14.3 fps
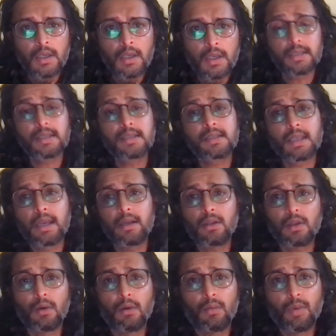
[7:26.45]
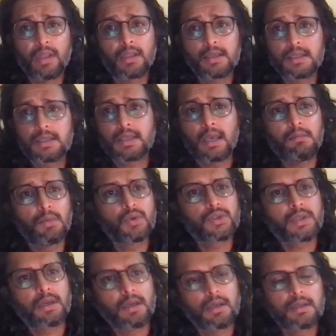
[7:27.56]
And this is said, when this is said,
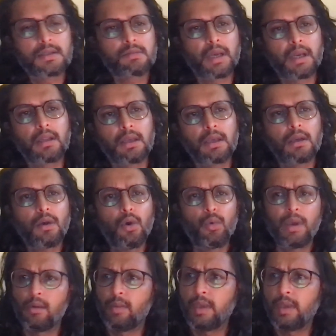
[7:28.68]
most Indians might think, oh, well,